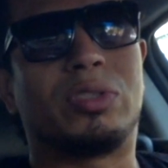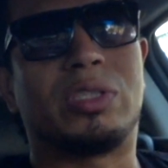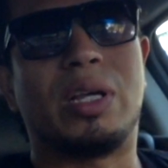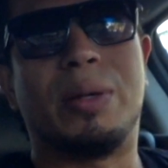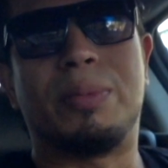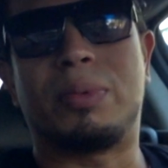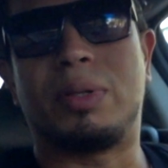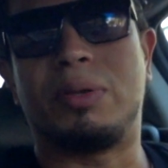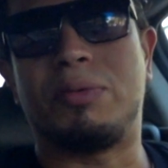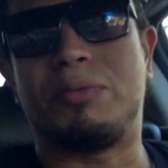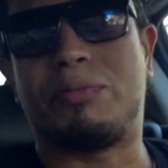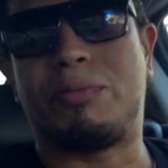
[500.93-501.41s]

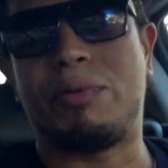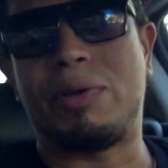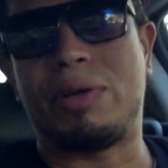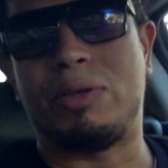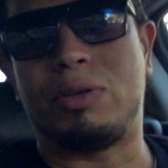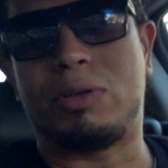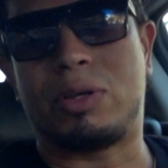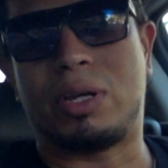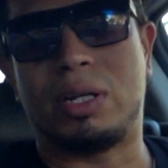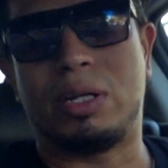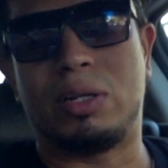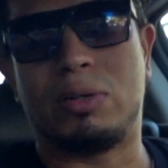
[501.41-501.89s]
Something free
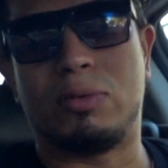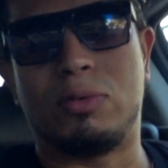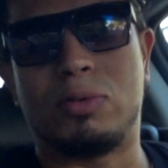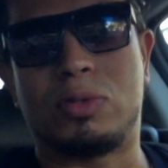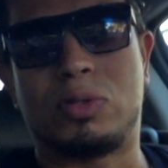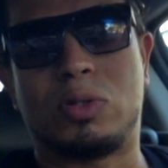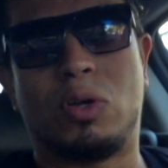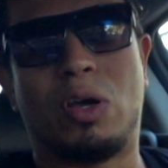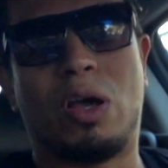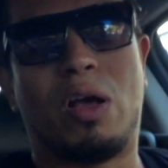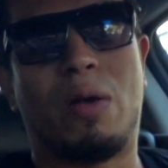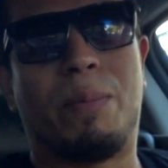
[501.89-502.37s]
you can do
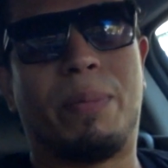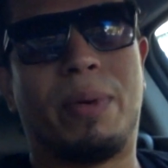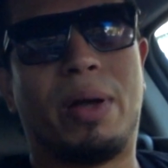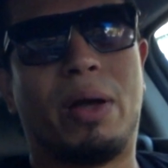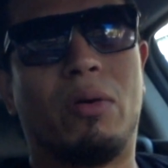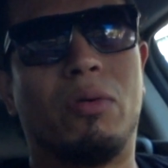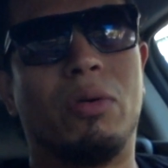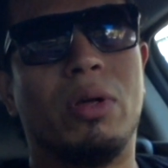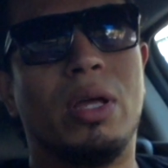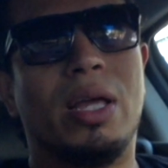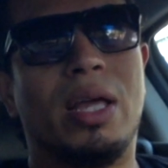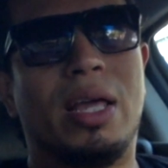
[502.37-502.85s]
to help
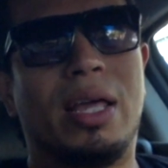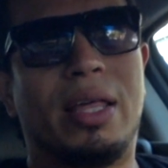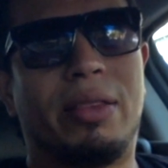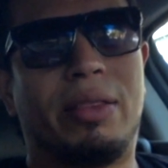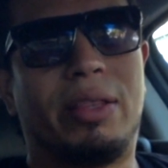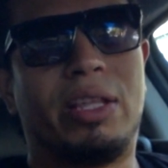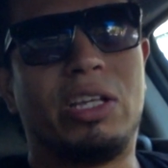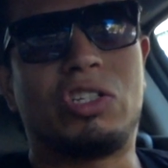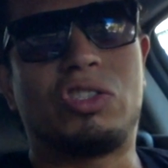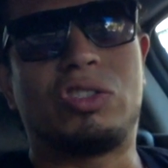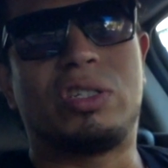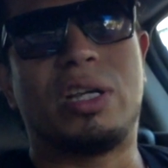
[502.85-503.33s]
out
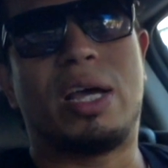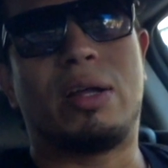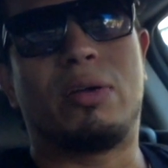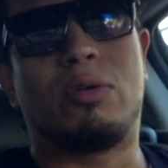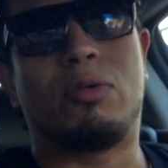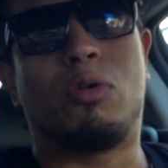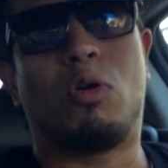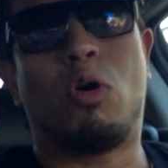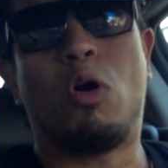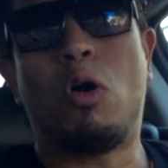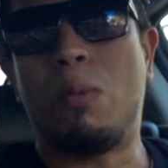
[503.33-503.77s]
this channel,